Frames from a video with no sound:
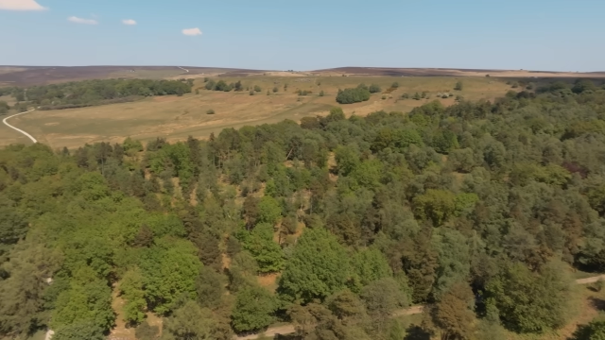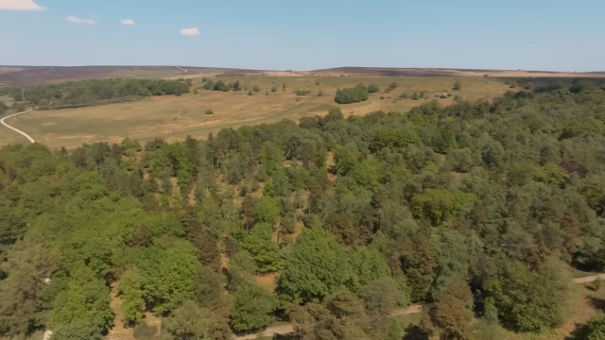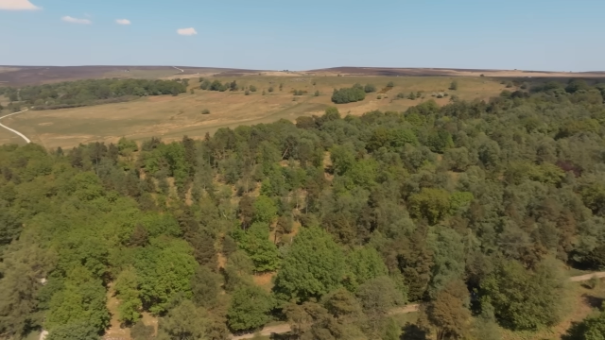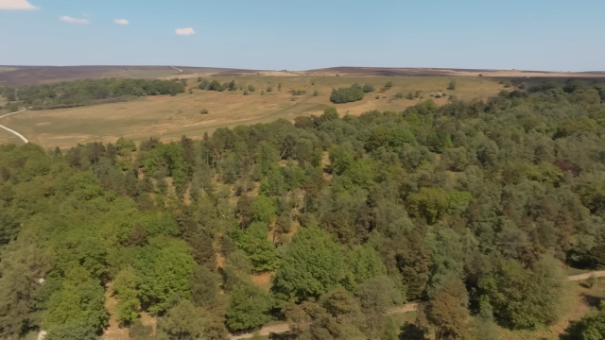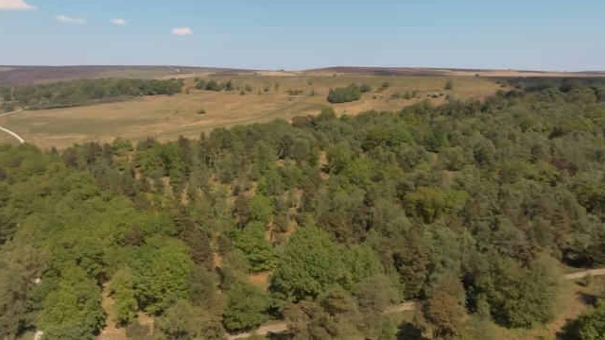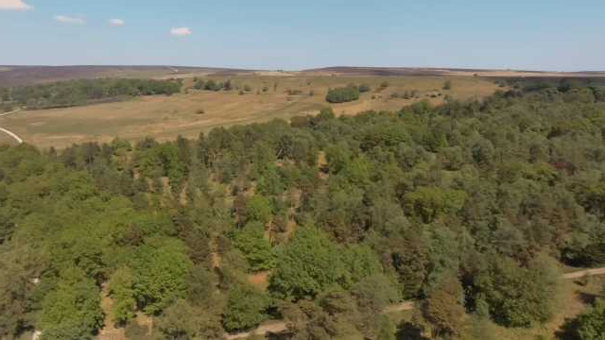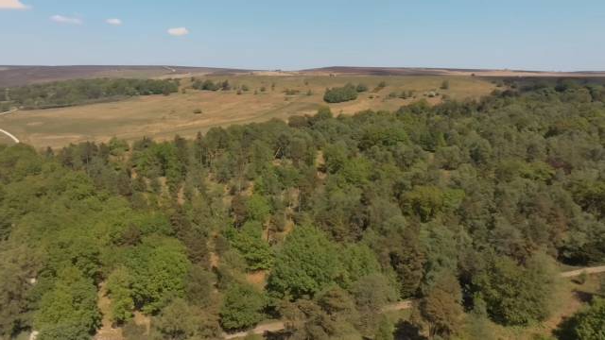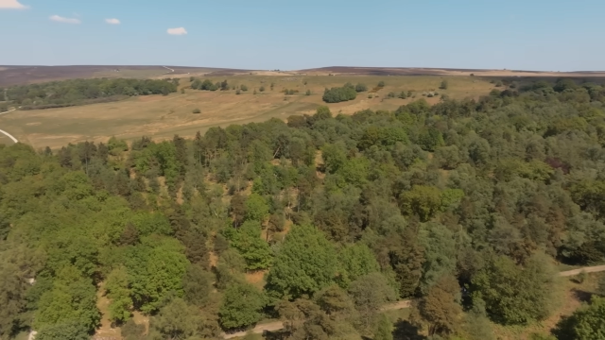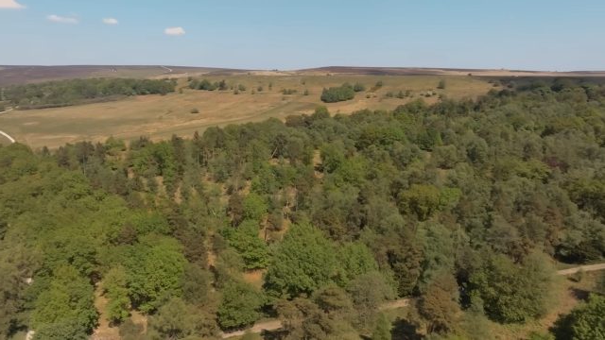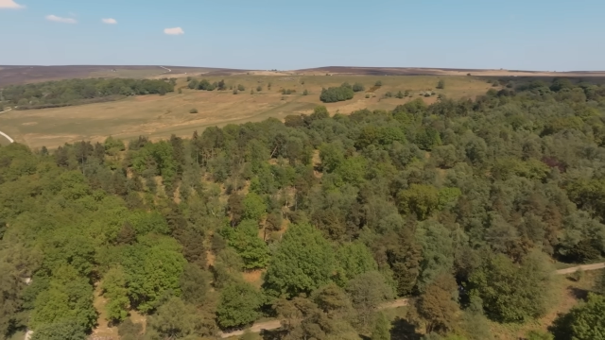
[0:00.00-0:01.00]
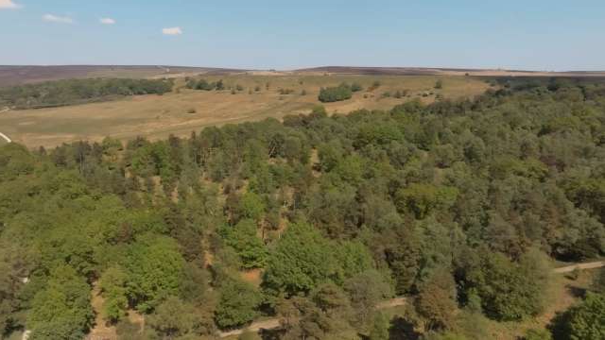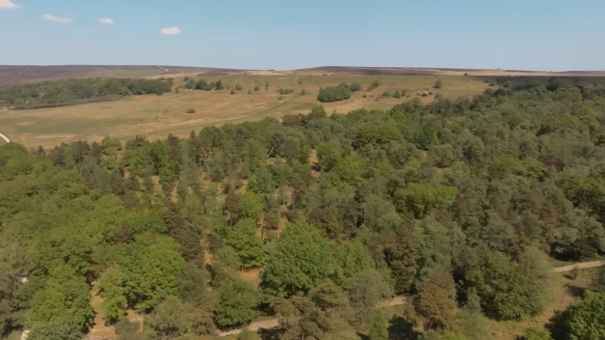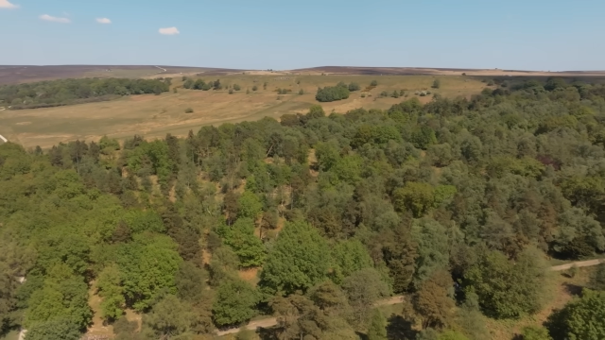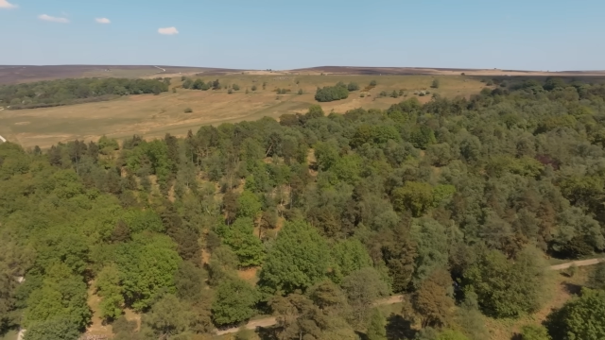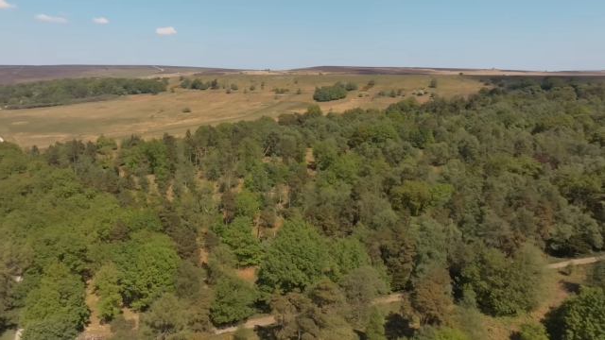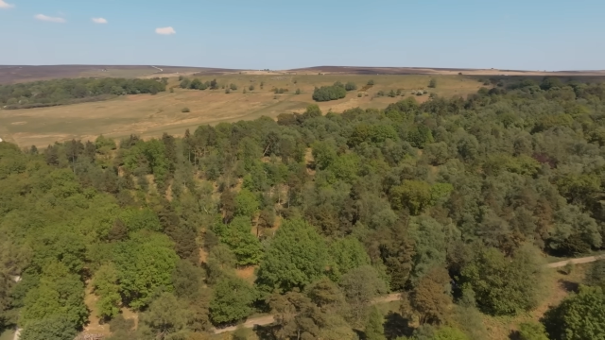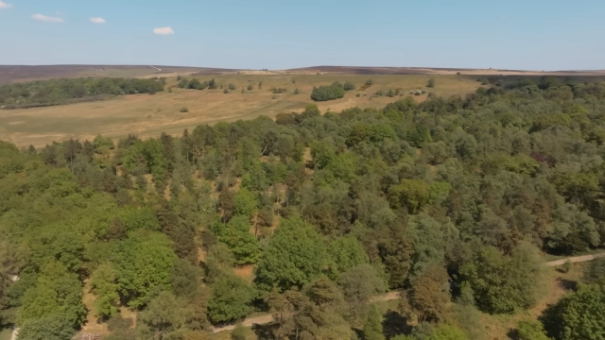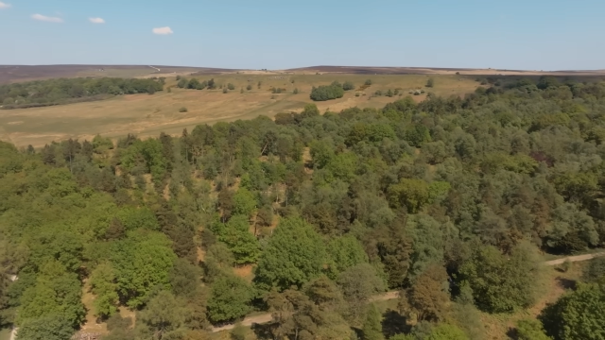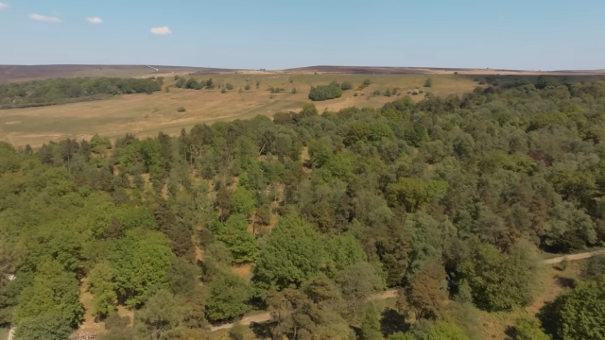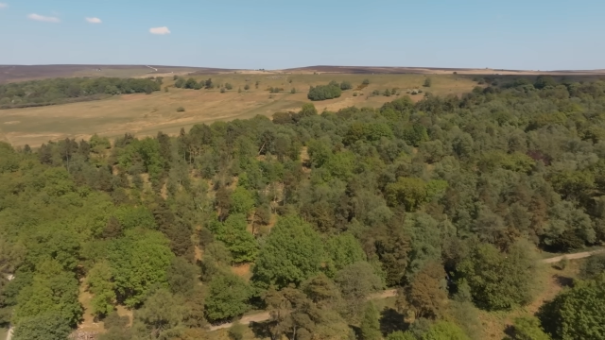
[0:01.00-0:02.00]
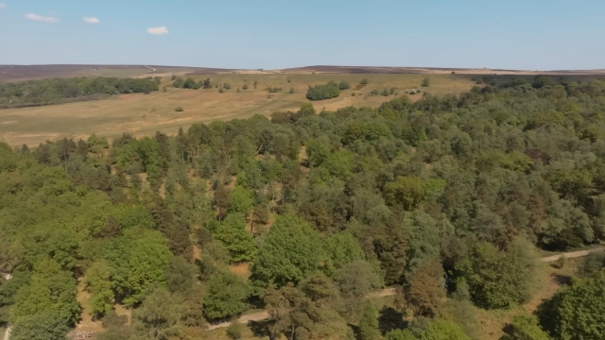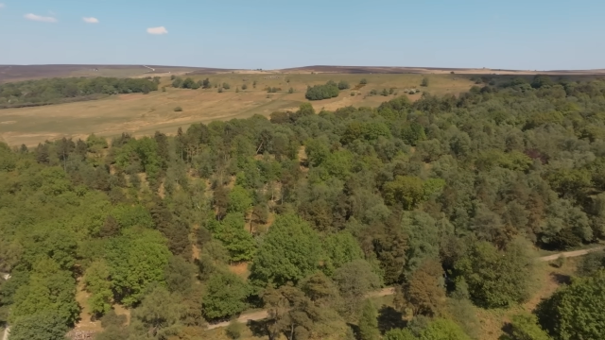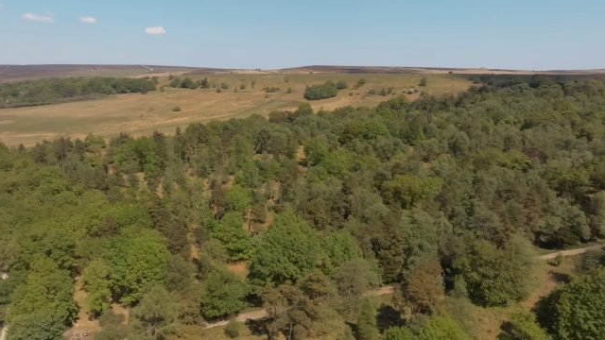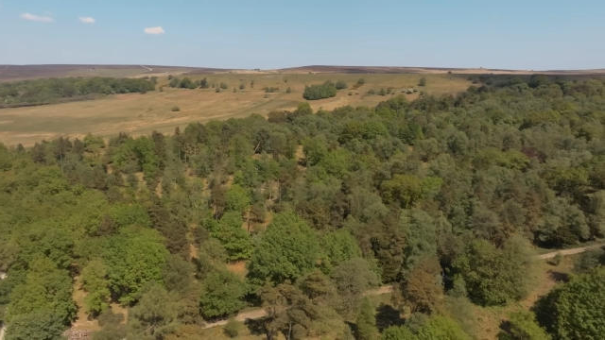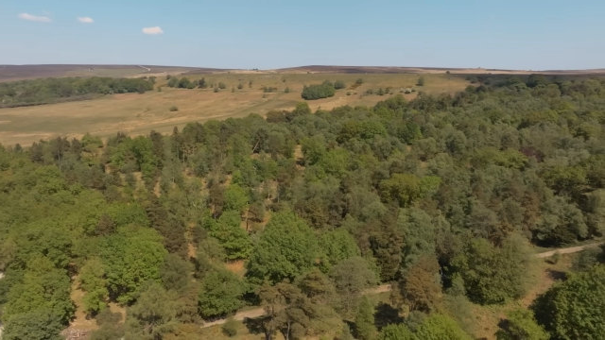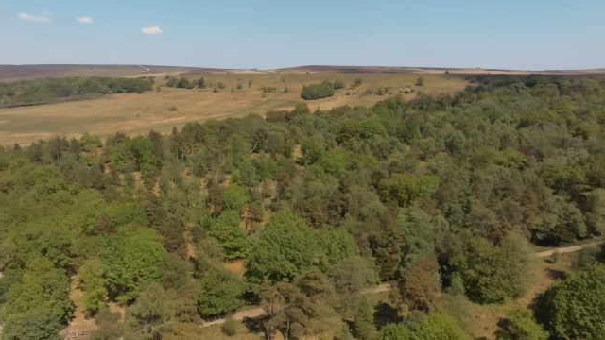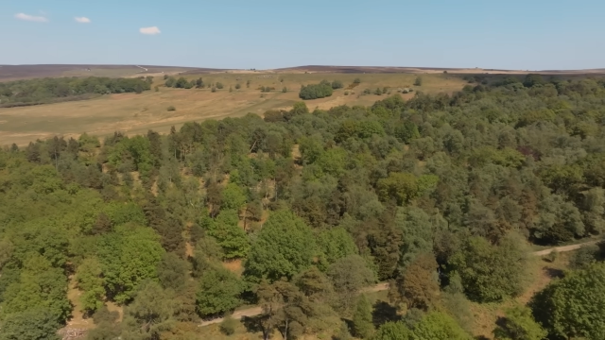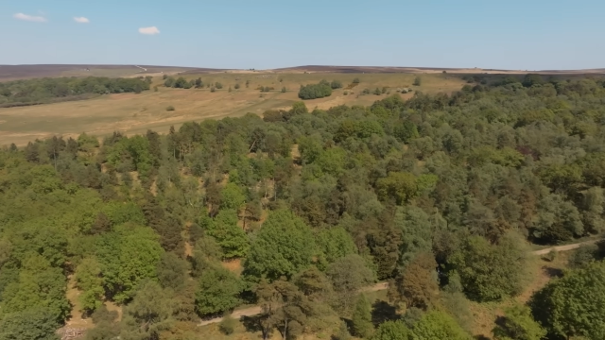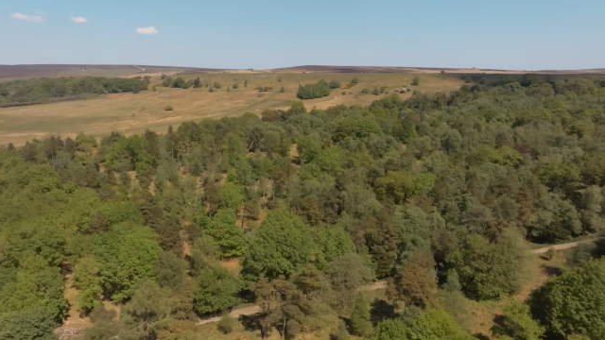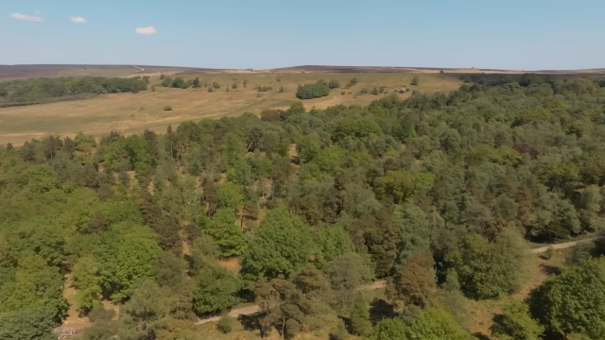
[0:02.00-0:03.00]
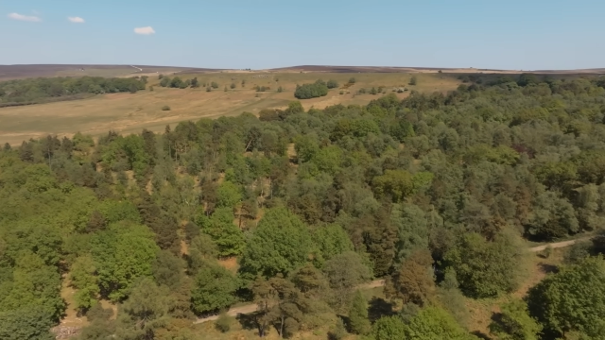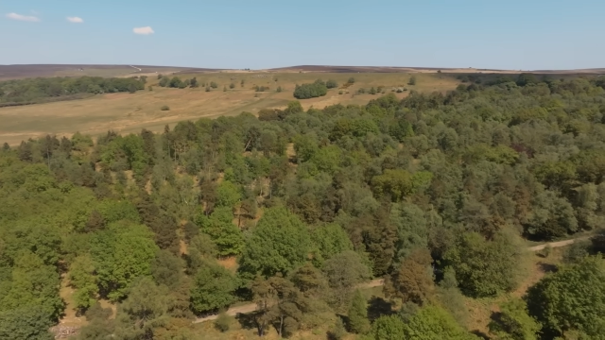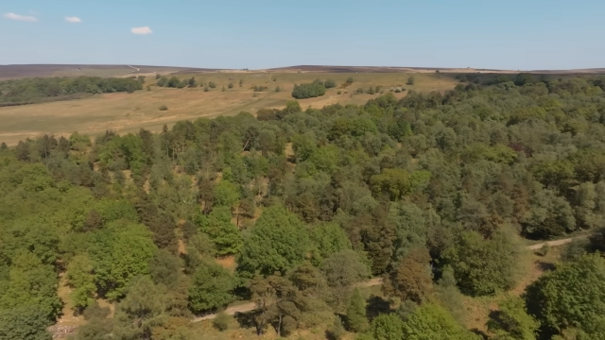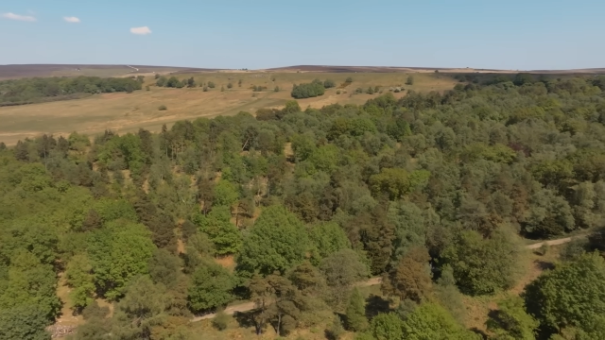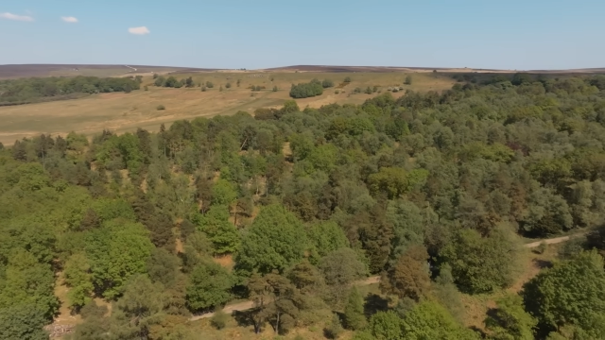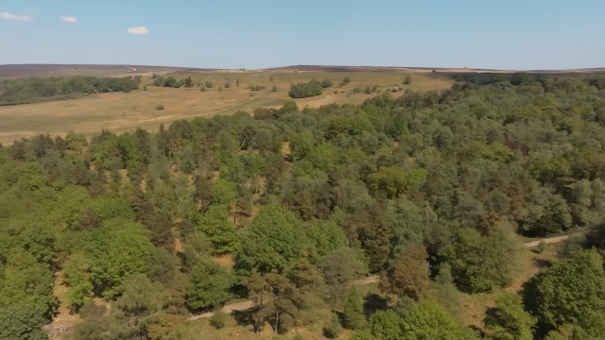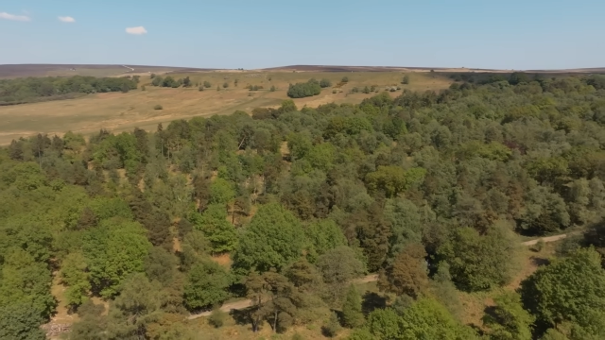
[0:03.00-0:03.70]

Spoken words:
[unreadable: no face in view]